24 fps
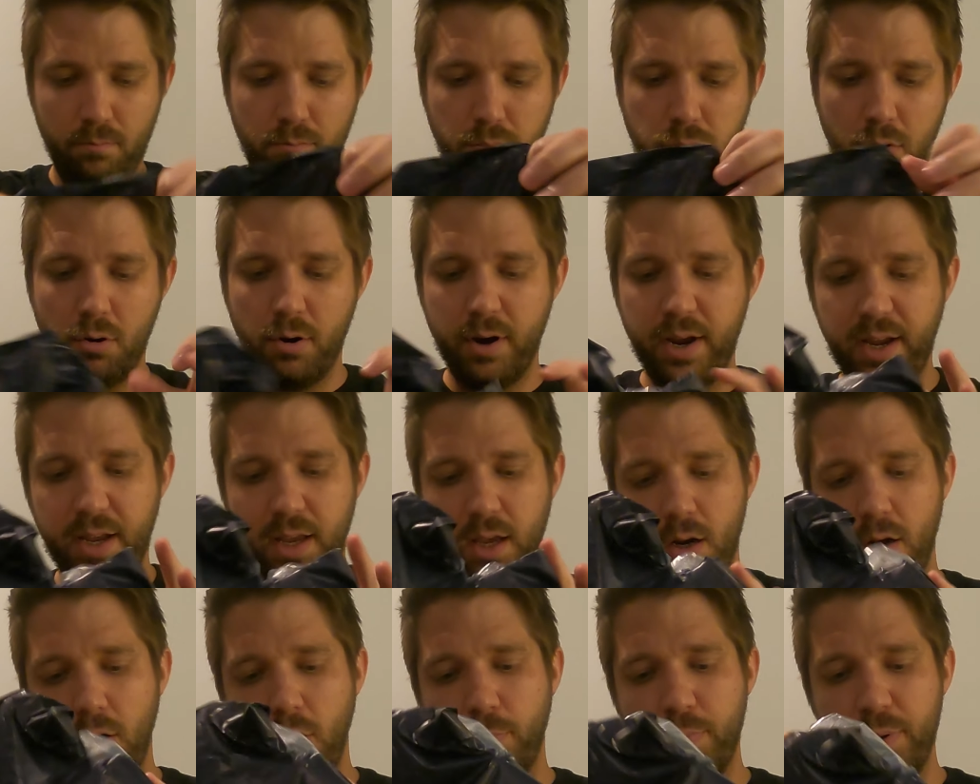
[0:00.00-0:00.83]
Break
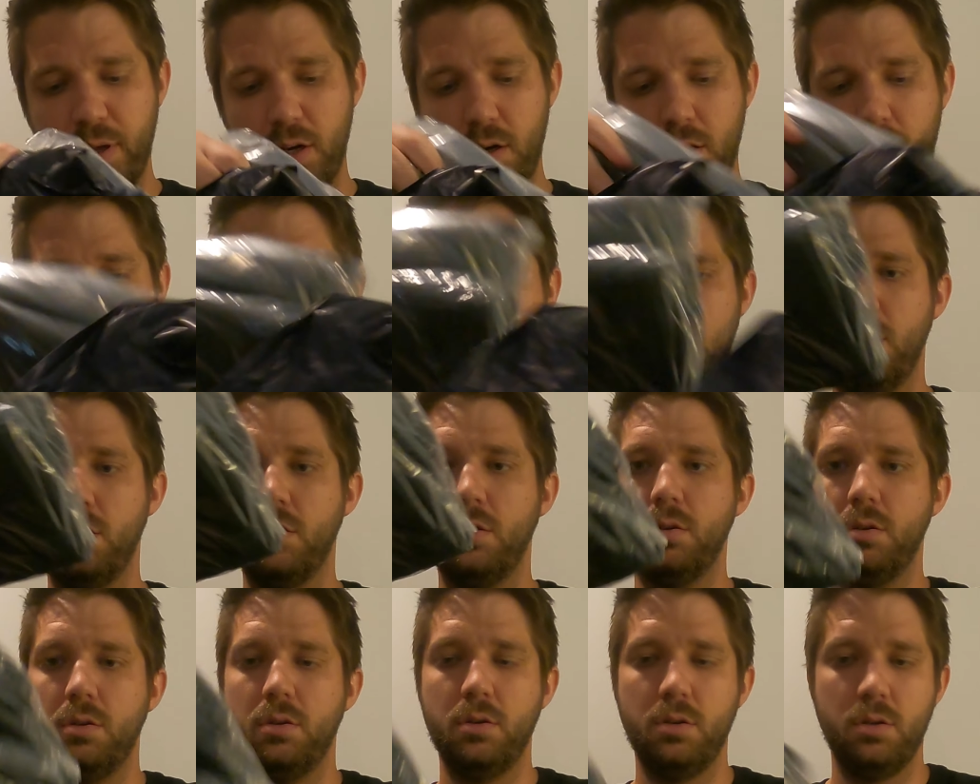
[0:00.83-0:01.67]
it open.
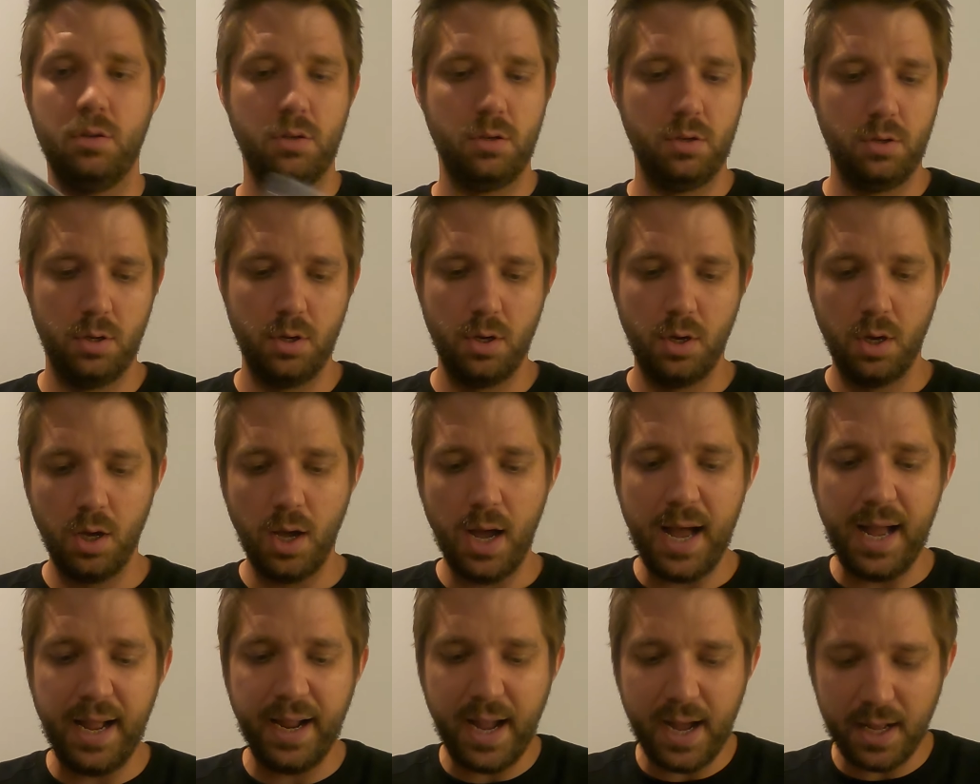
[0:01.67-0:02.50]

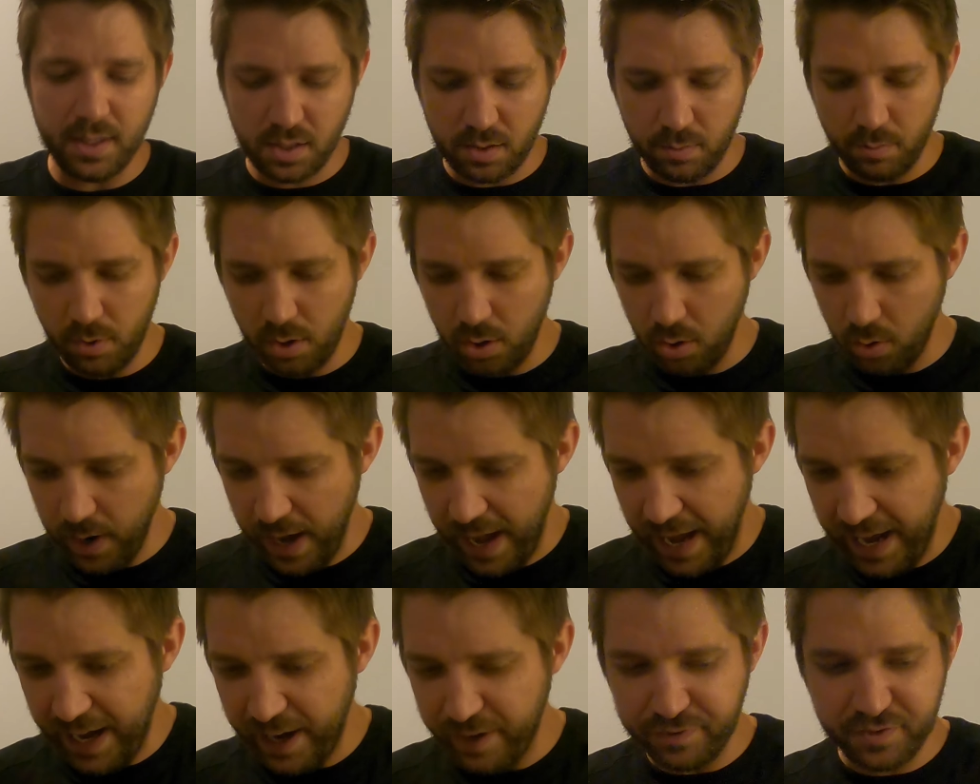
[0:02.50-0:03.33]
I got some new
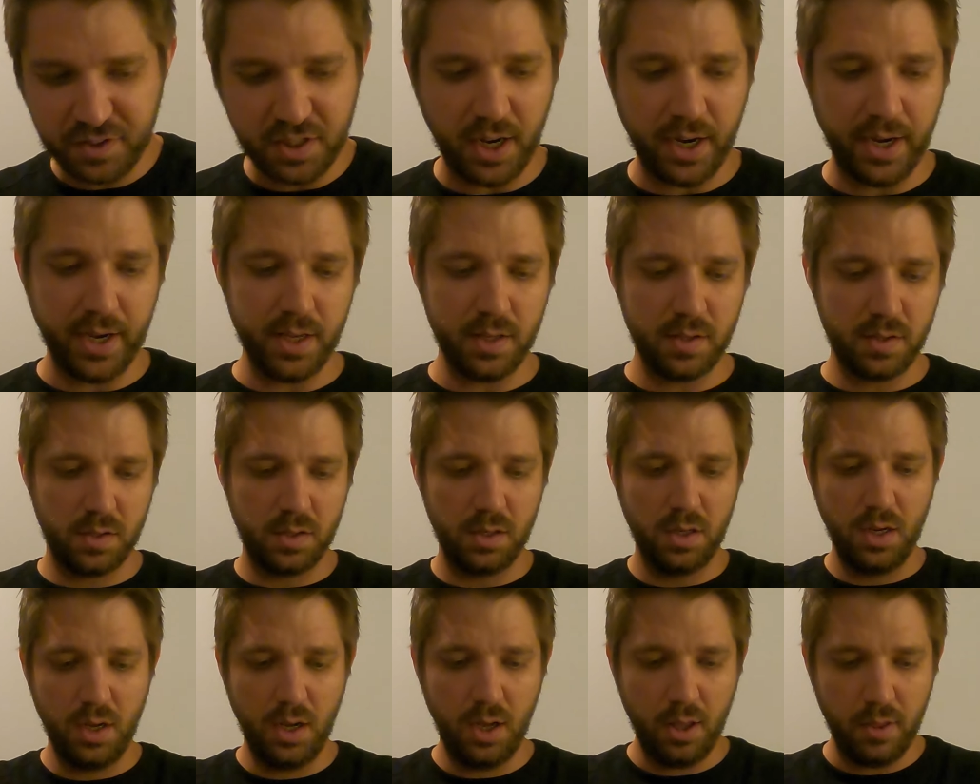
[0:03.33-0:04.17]
half tights
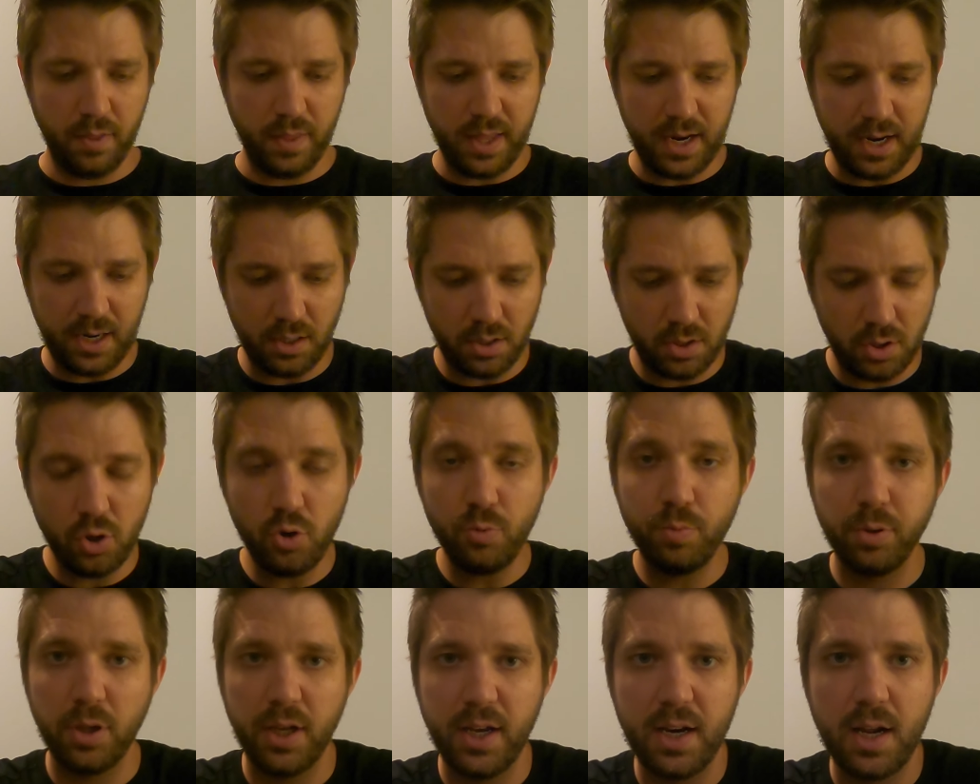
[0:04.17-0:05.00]
that I
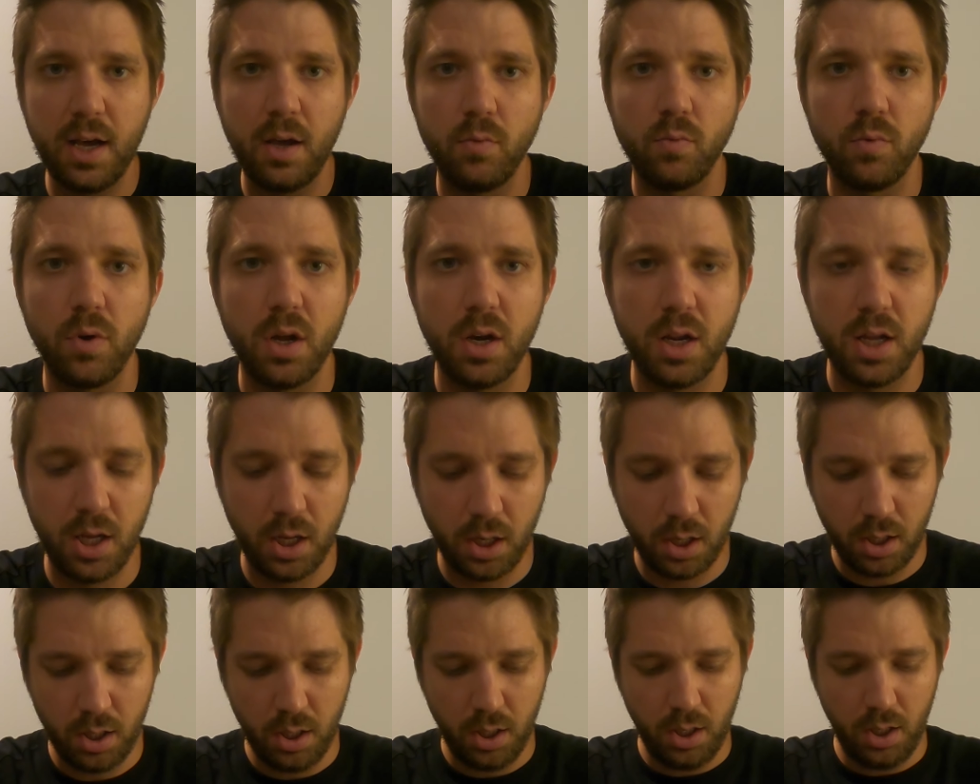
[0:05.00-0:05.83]
do plan on
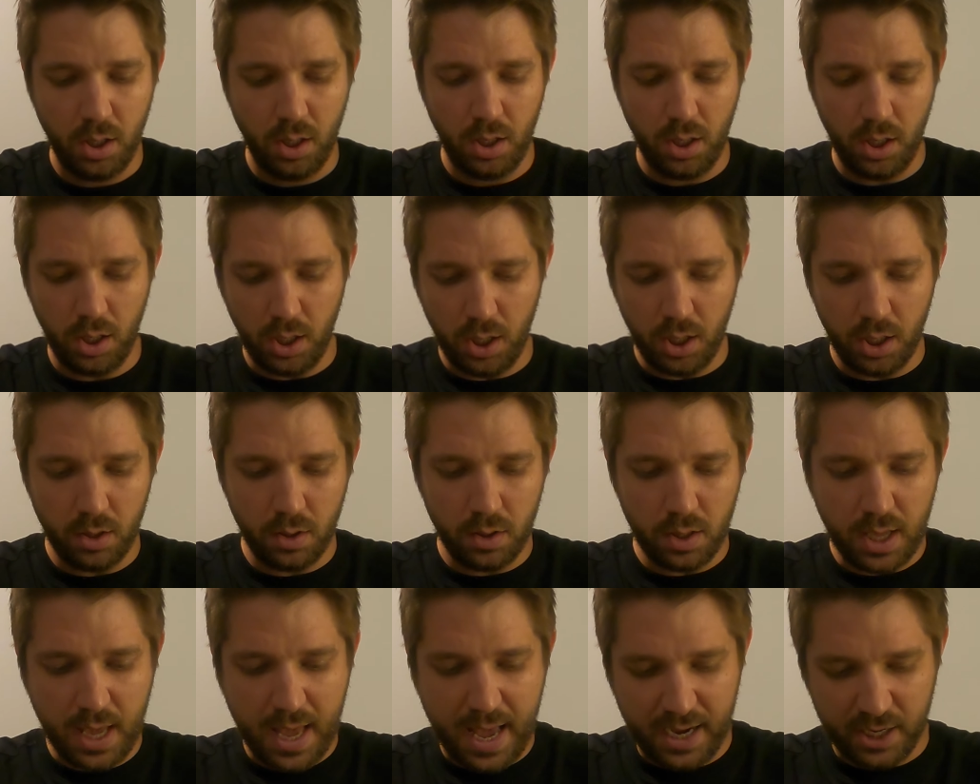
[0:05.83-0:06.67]
running
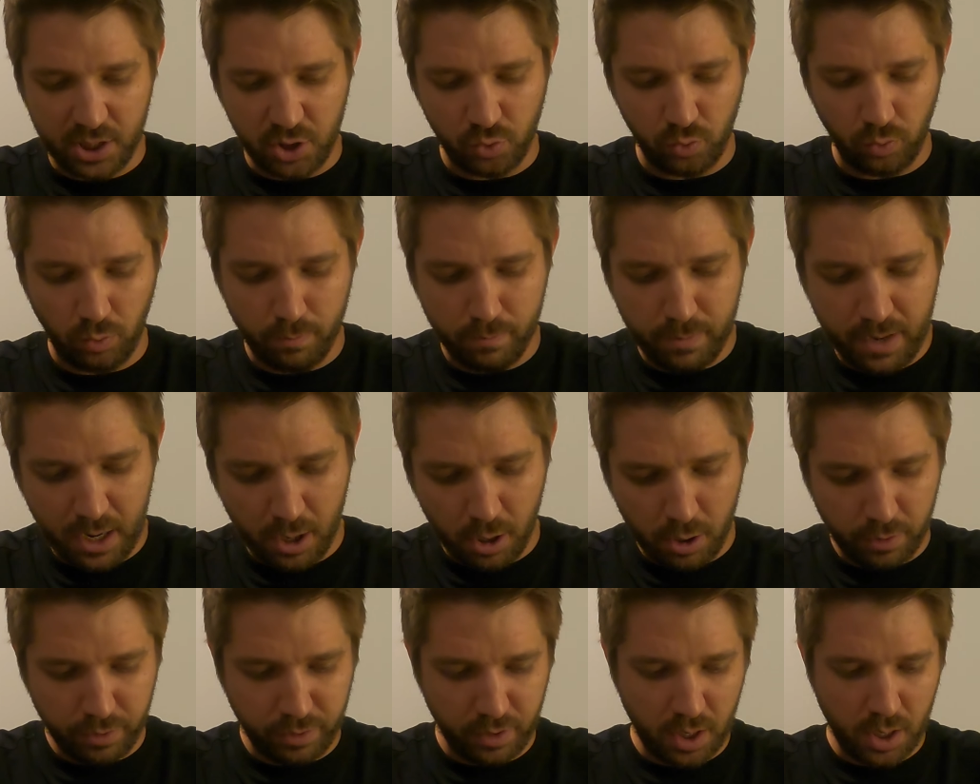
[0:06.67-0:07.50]
in the actual
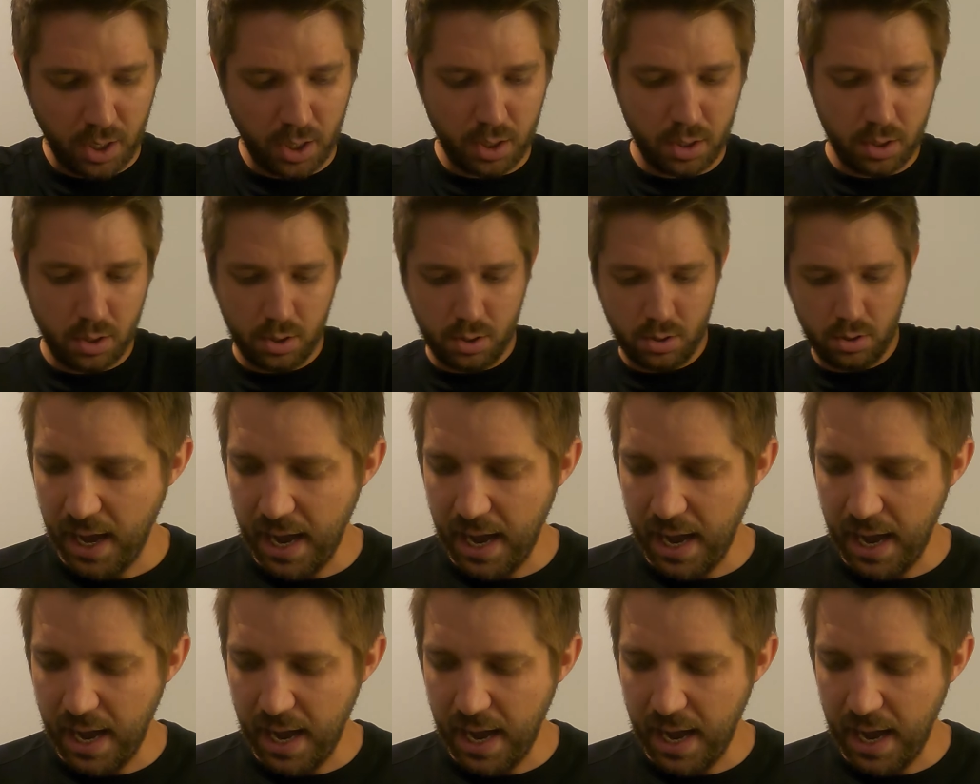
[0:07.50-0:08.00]
marathon.